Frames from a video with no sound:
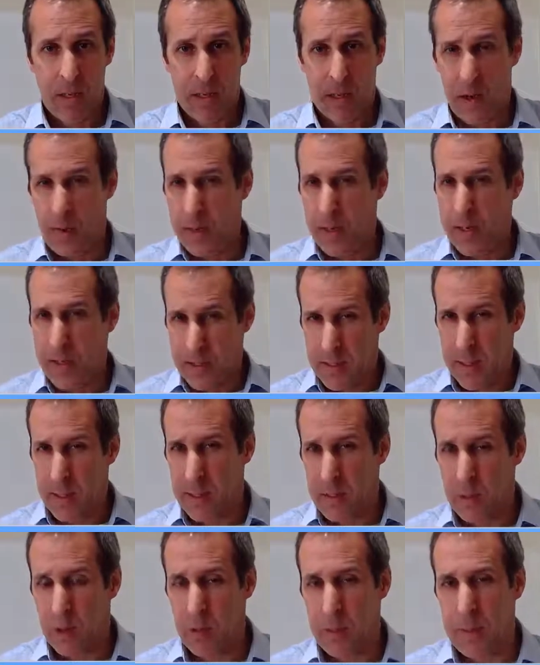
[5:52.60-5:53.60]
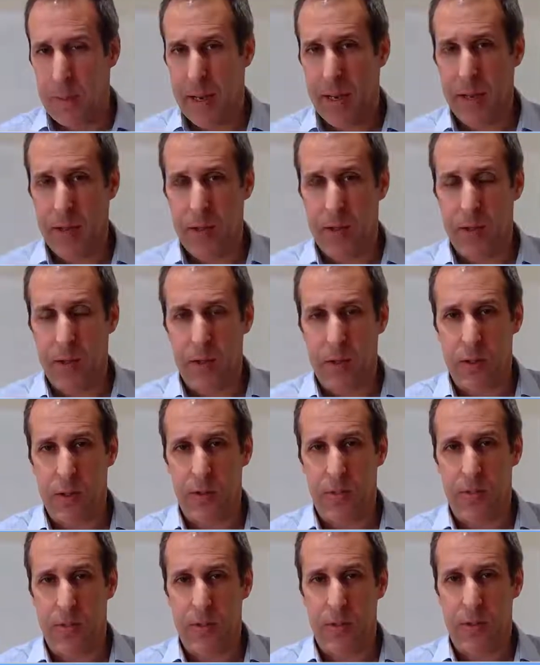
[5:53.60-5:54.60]
Now, that's not a bad use
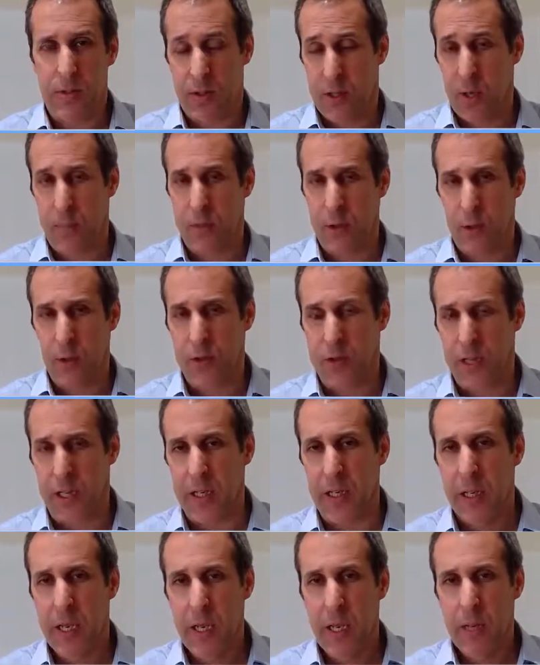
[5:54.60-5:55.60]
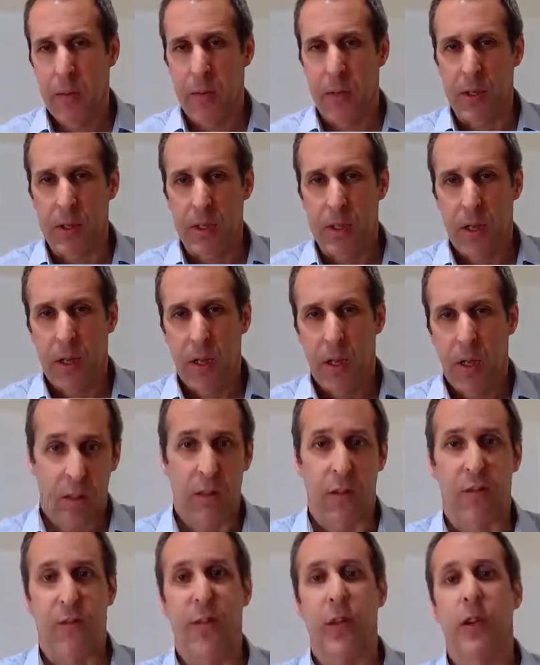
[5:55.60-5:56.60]
of terminology, because
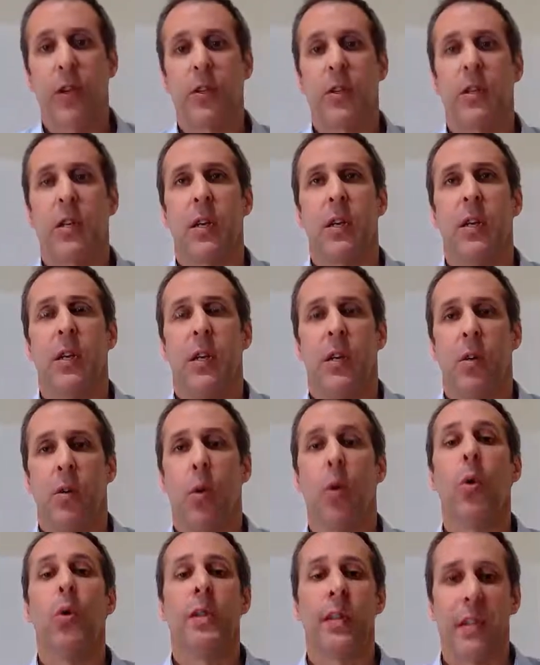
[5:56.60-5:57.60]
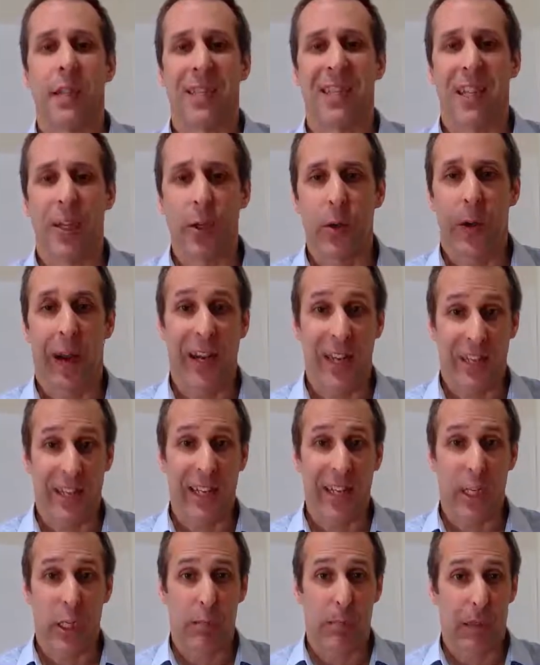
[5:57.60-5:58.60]
the first audience that you're actually
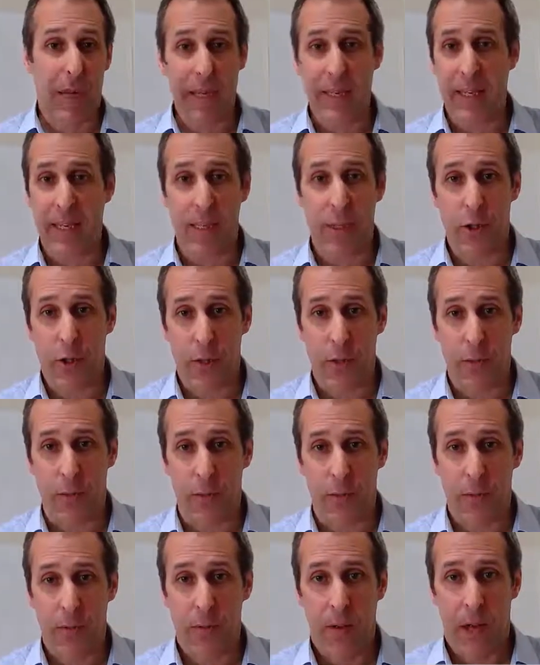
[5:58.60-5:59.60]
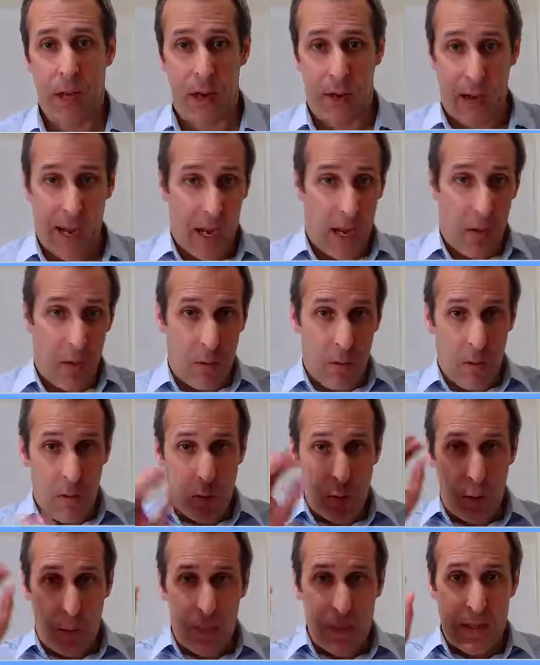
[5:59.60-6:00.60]
explaining it to, how
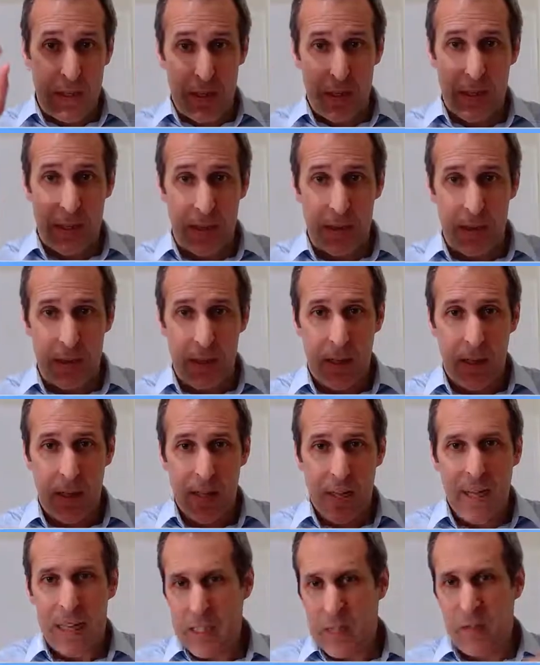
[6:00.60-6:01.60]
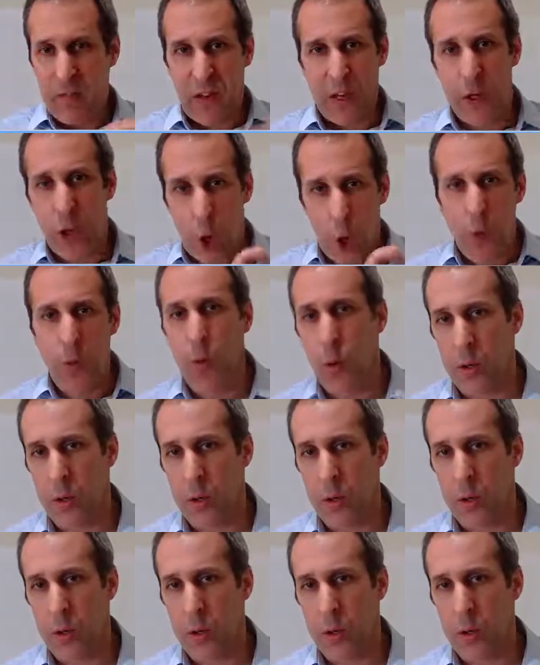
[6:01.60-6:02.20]
you're meeting the standard, is in fact your own